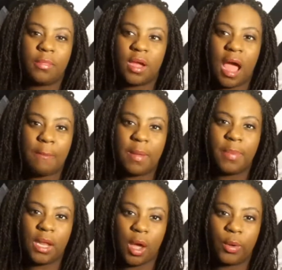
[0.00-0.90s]
comment
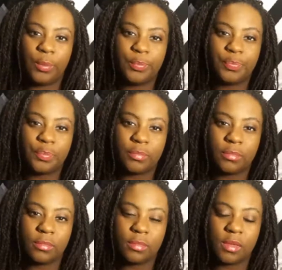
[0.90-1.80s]
below.
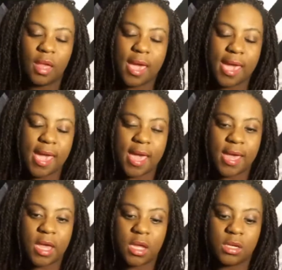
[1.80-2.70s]

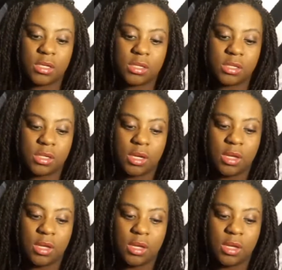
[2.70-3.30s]
And